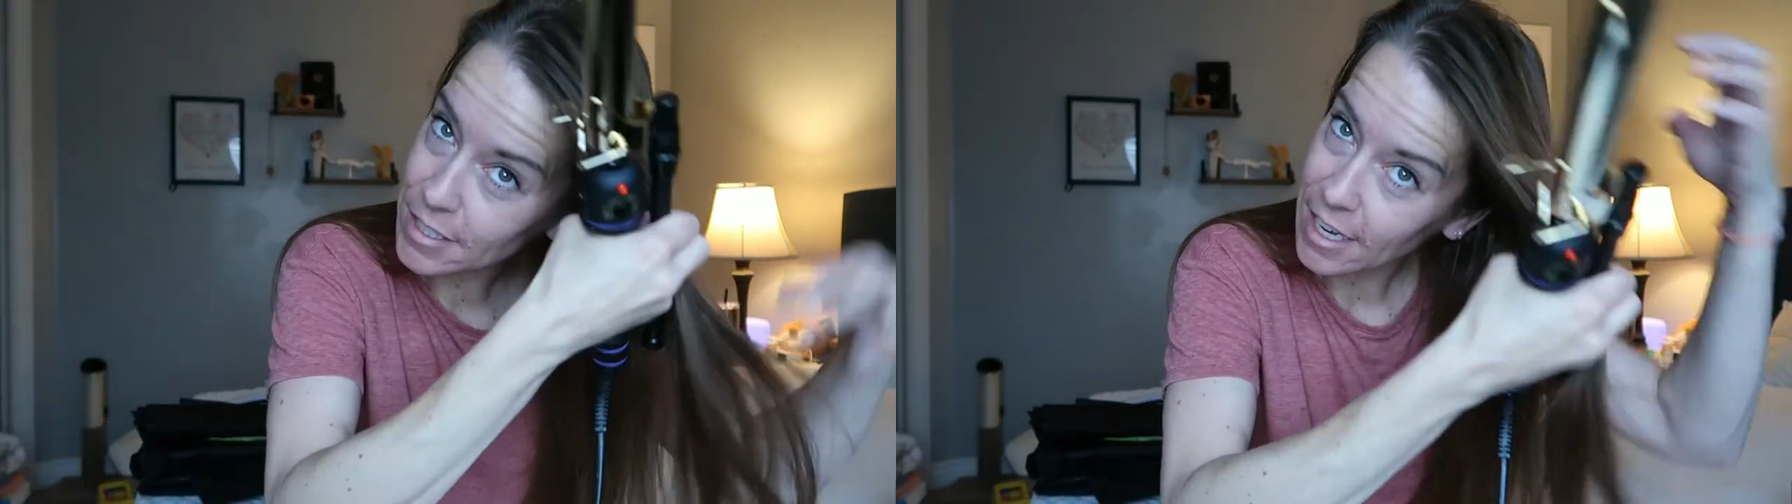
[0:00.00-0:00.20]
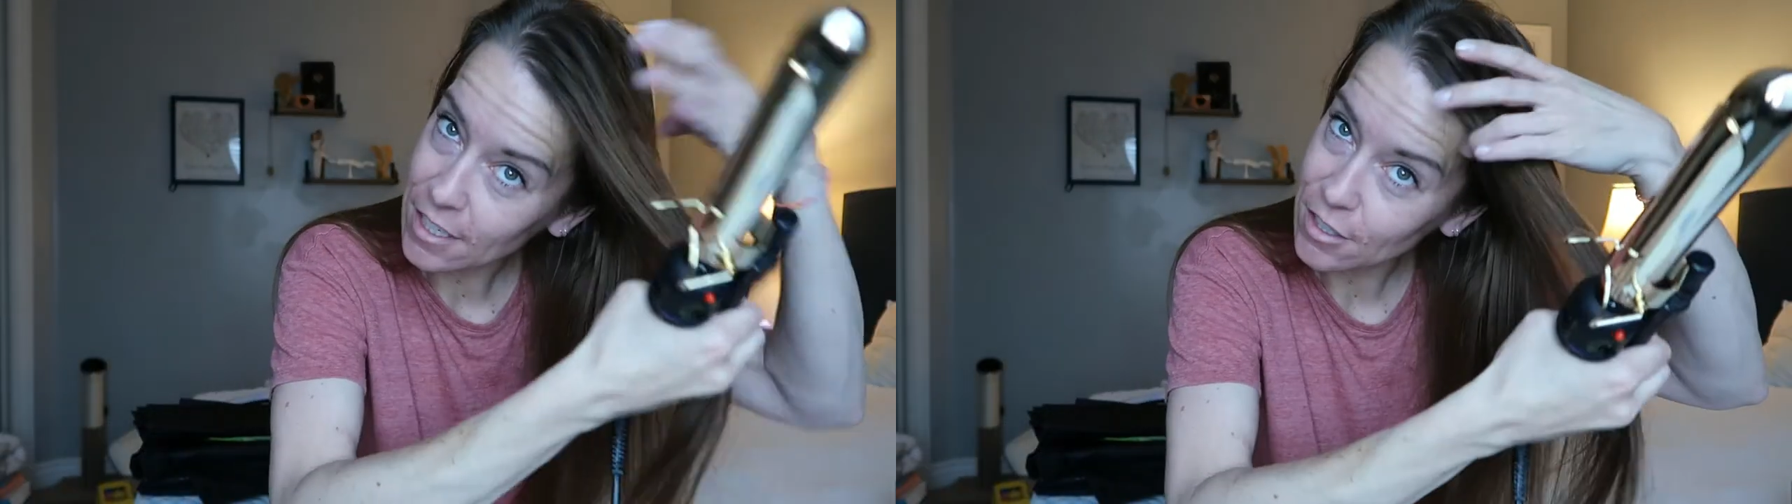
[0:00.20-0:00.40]

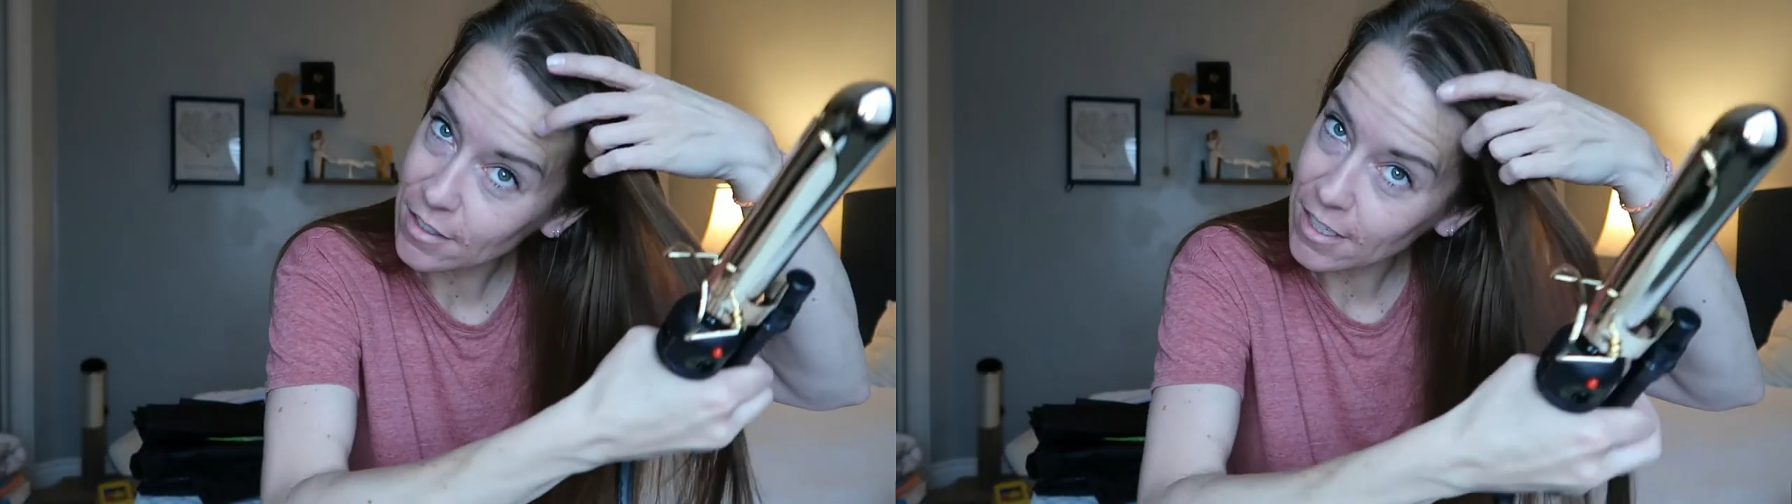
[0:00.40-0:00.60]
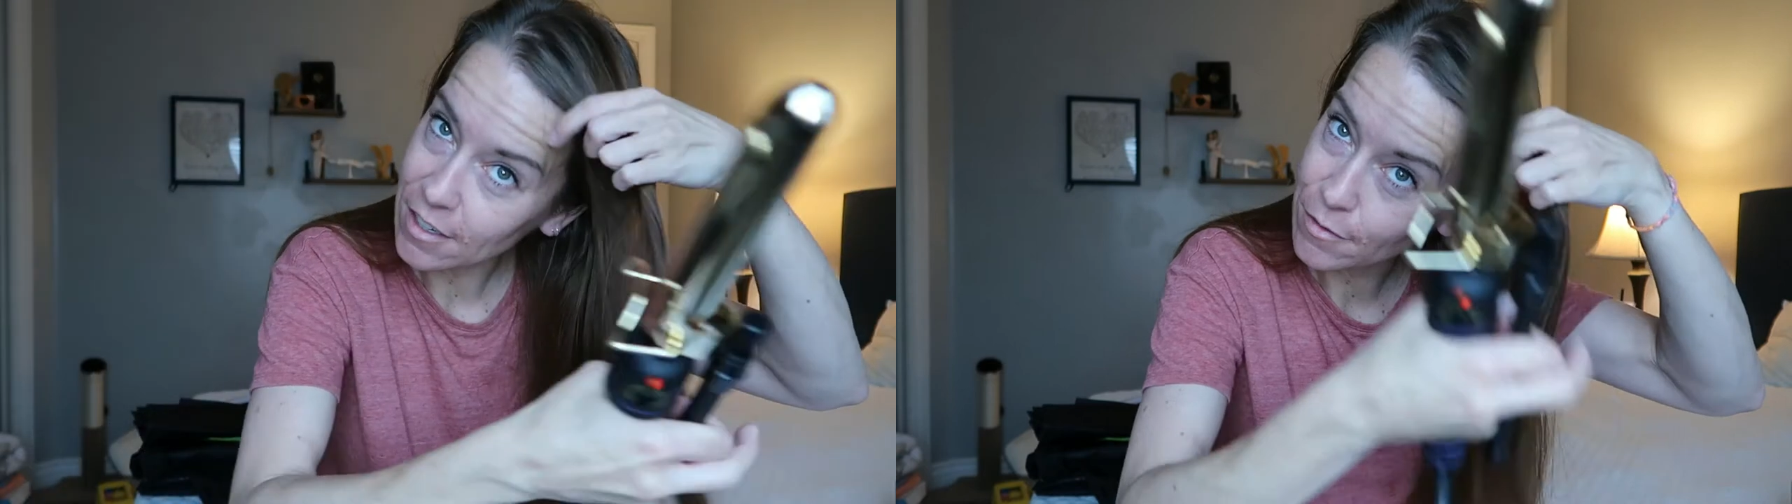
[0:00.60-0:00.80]

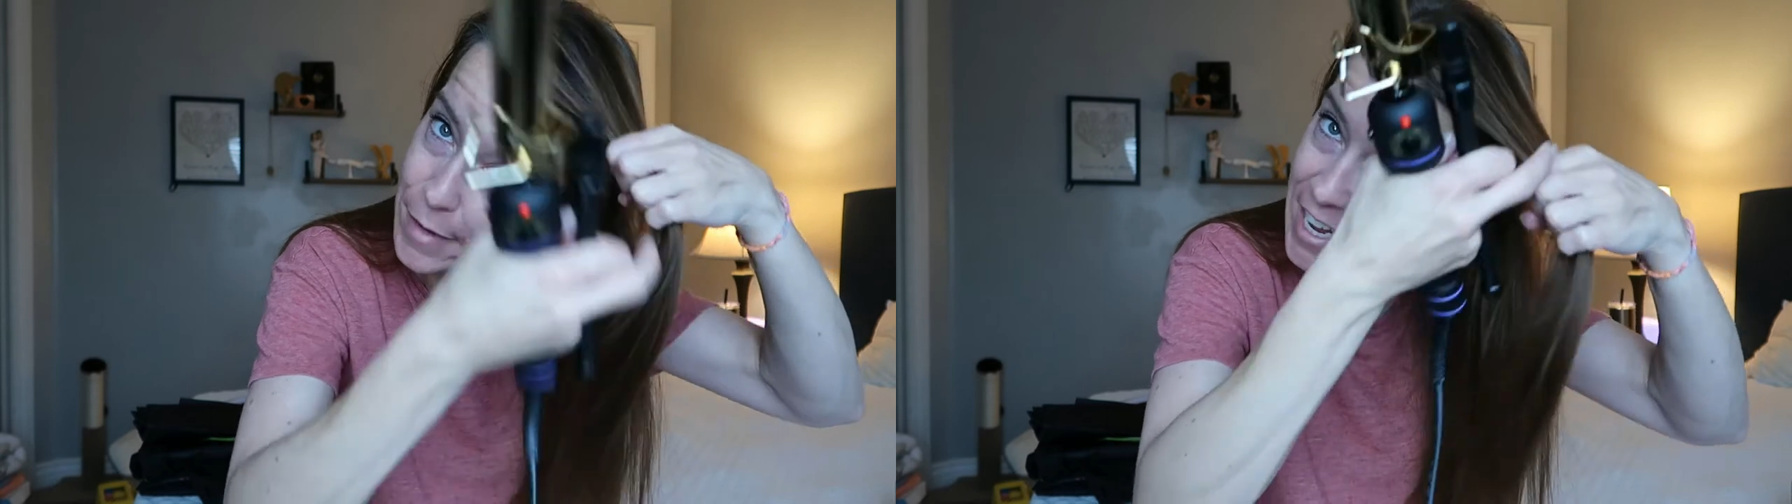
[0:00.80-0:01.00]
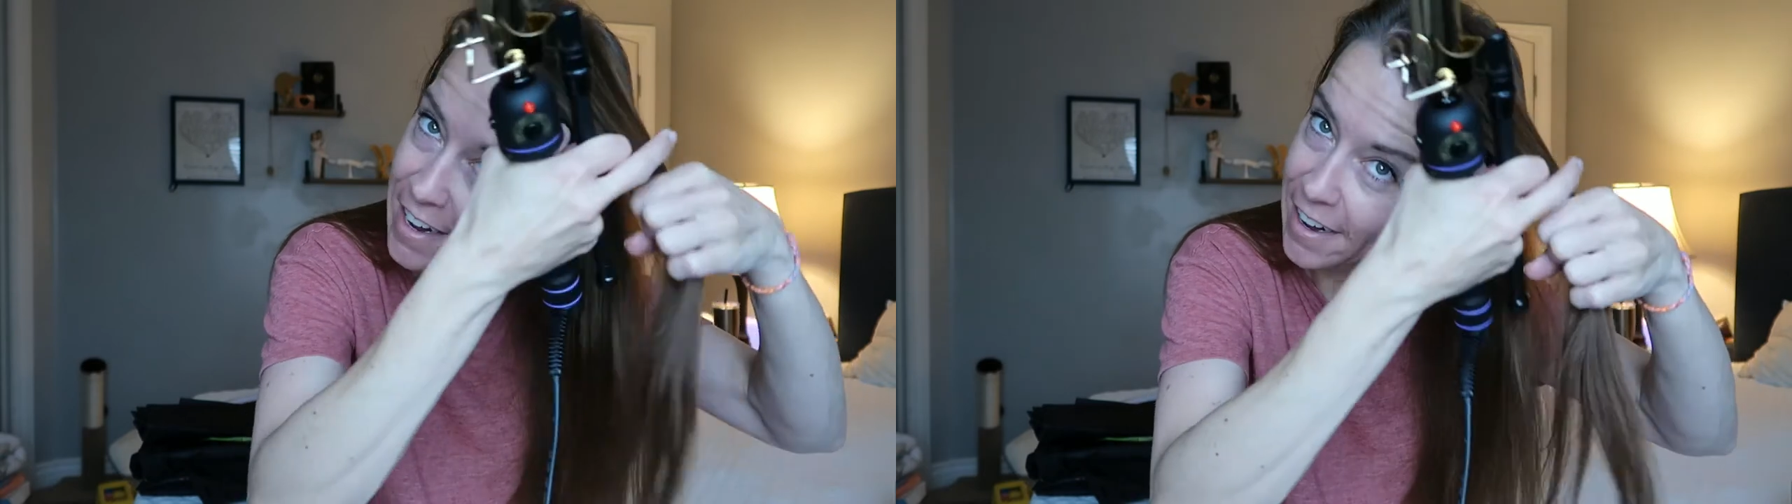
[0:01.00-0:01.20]
sections of
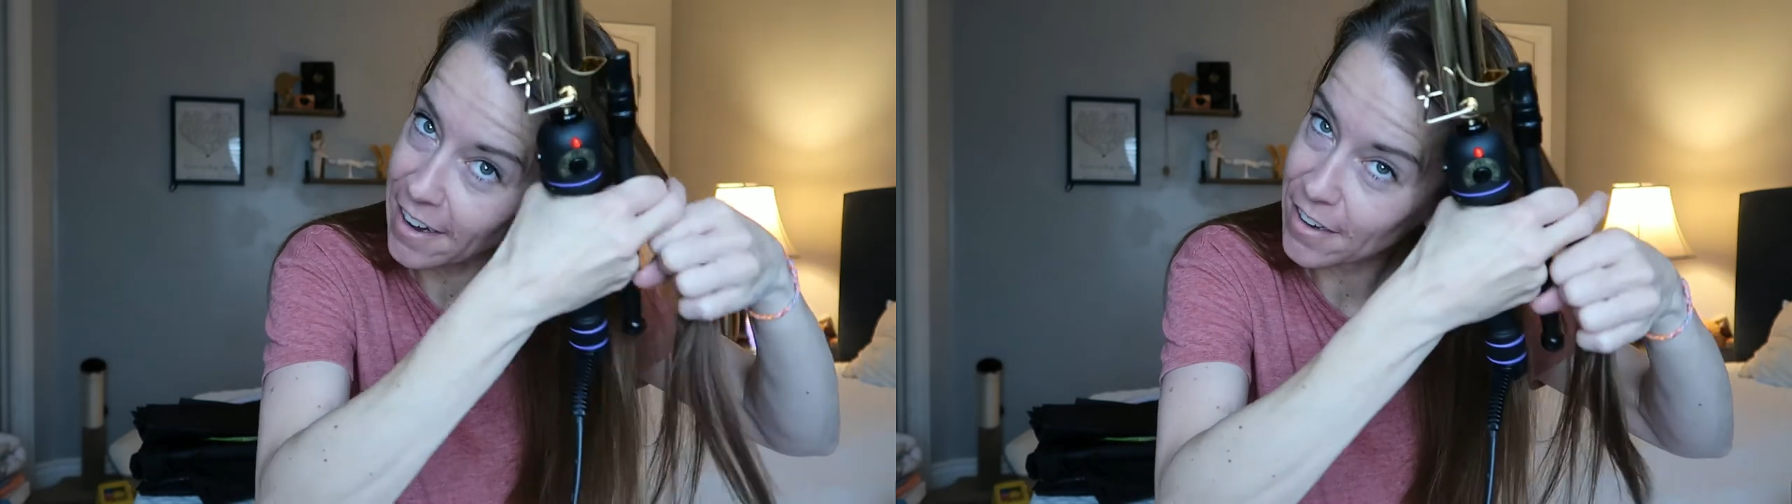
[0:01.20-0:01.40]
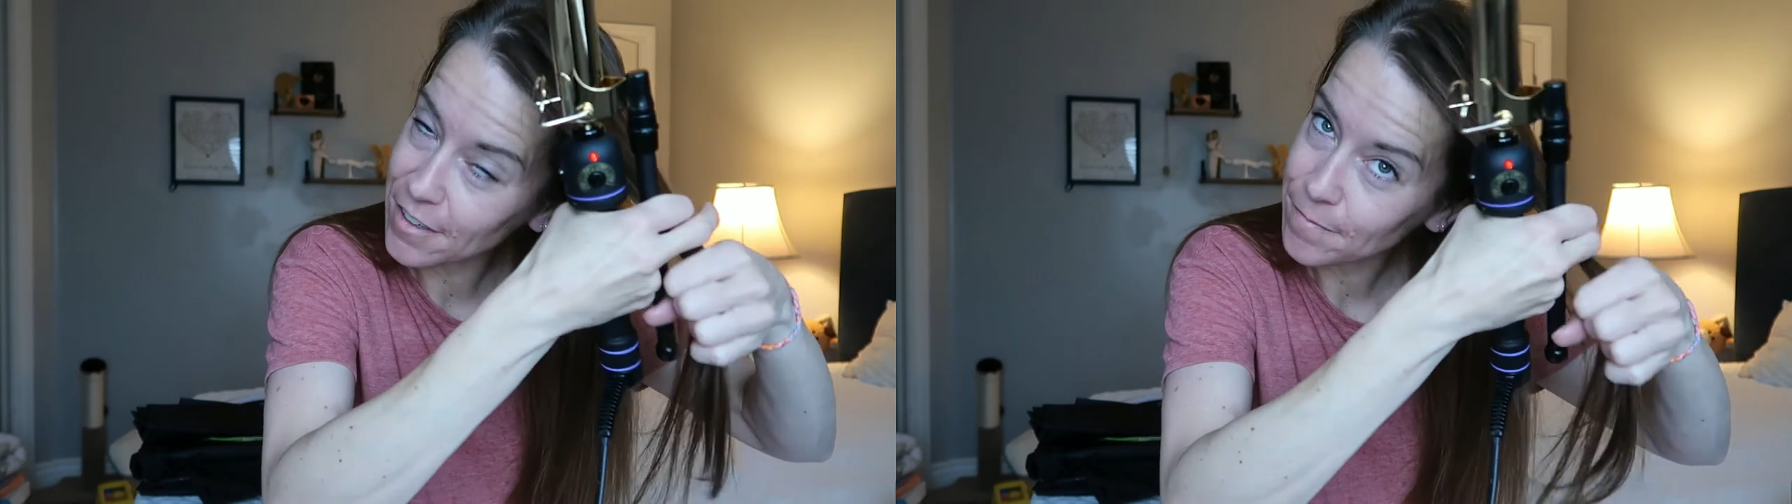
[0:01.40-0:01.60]
my
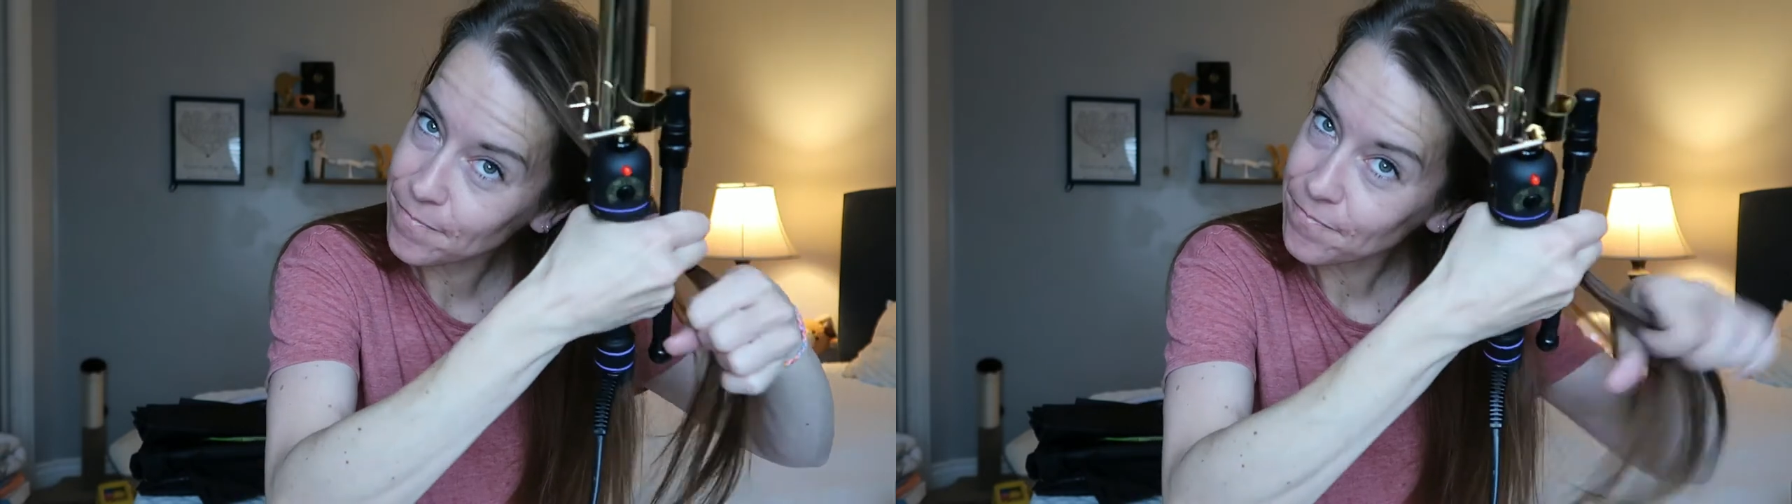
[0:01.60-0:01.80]
hair